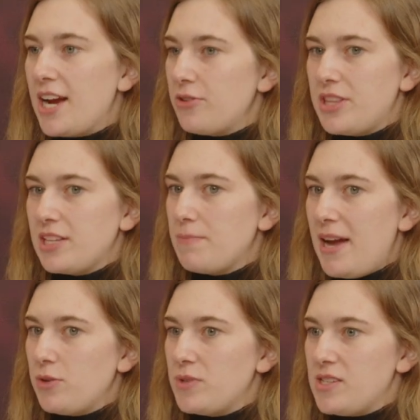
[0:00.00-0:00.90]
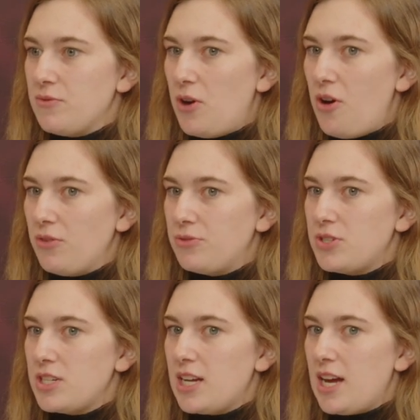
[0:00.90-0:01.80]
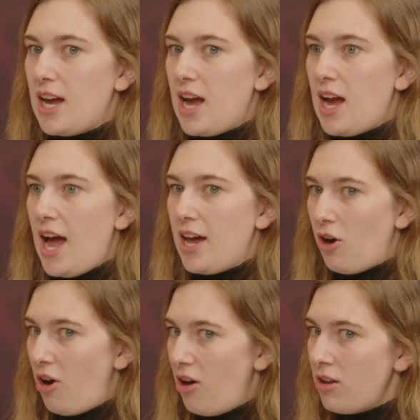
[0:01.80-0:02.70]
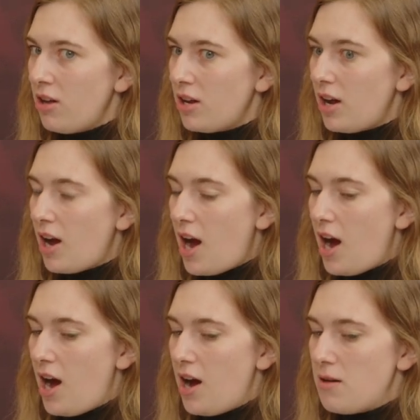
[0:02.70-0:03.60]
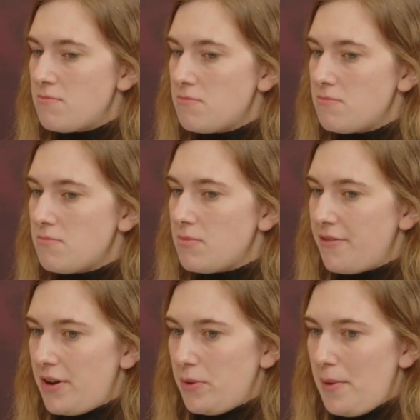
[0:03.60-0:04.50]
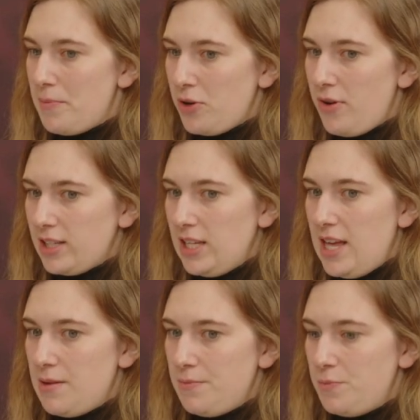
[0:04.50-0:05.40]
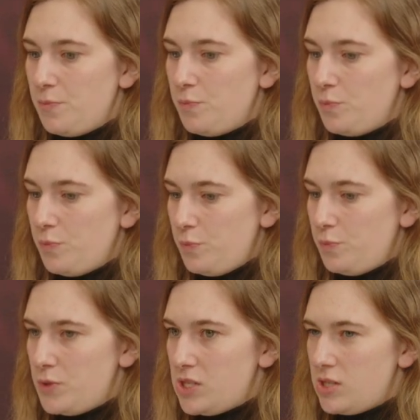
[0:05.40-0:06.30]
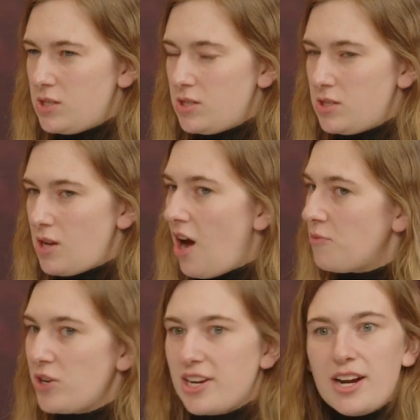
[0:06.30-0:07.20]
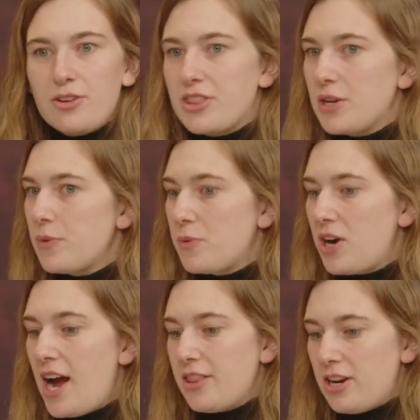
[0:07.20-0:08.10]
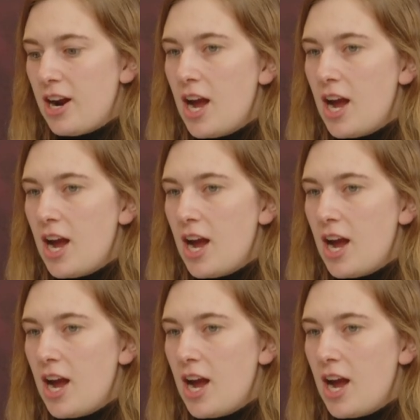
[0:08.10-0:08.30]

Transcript: don't think the band was involved at all, if I remember correctly. And then sophomore year, I don't think we were either.